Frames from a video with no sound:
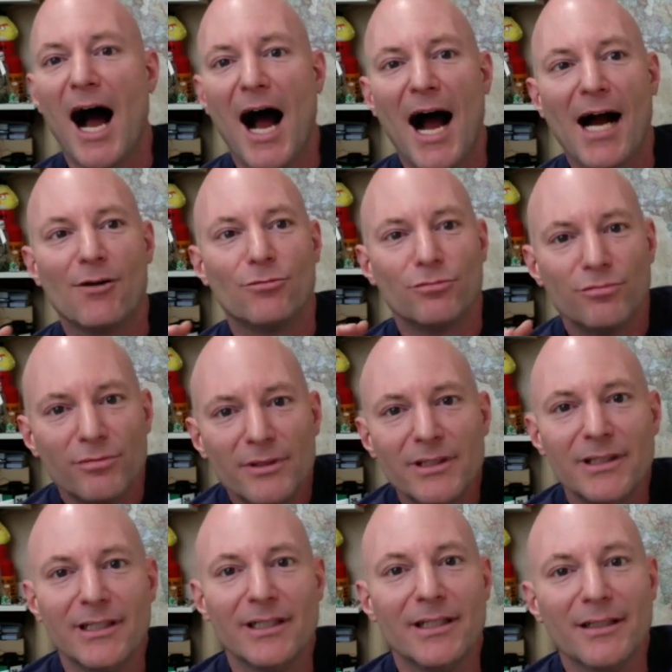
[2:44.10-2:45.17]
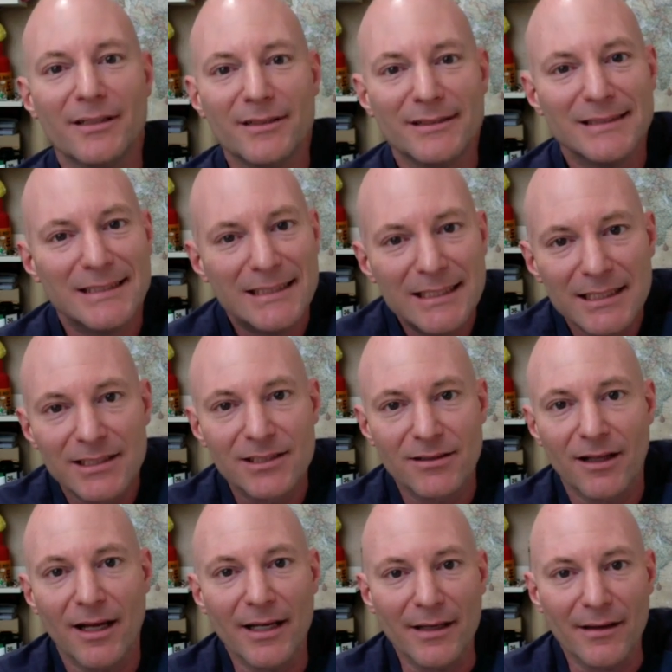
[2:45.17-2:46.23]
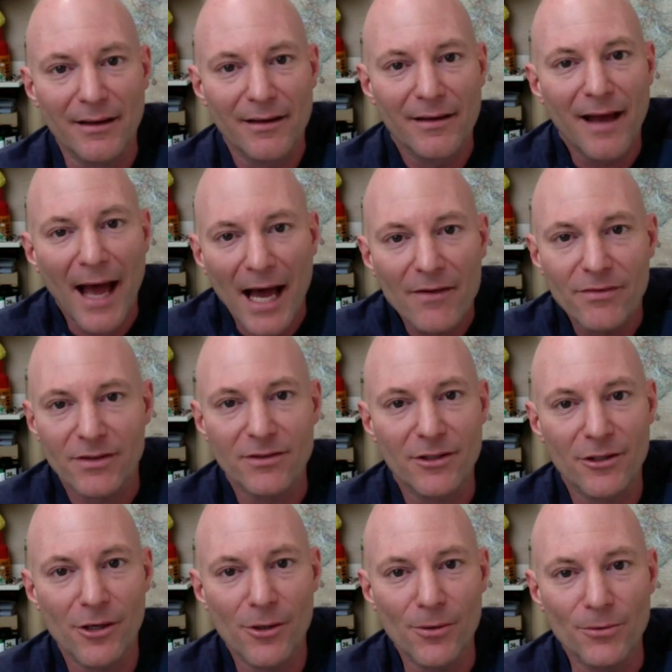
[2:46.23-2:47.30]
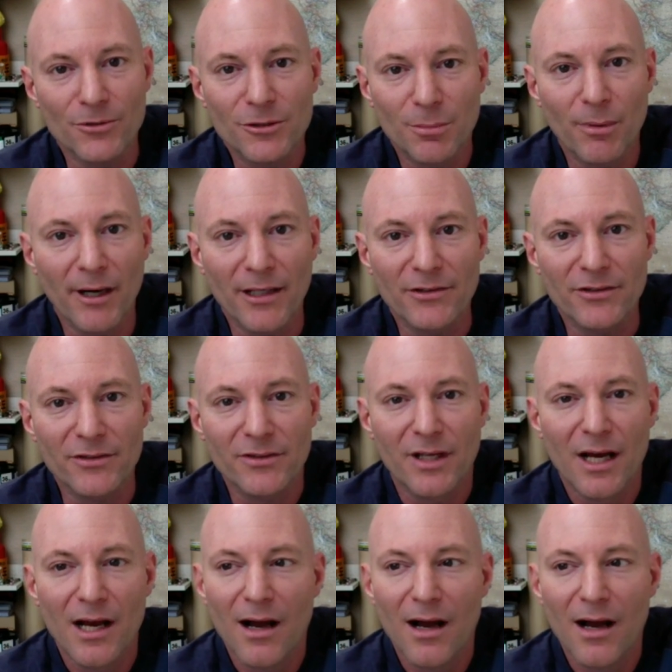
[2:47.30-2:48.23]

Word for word: I really dislike having to go to branches.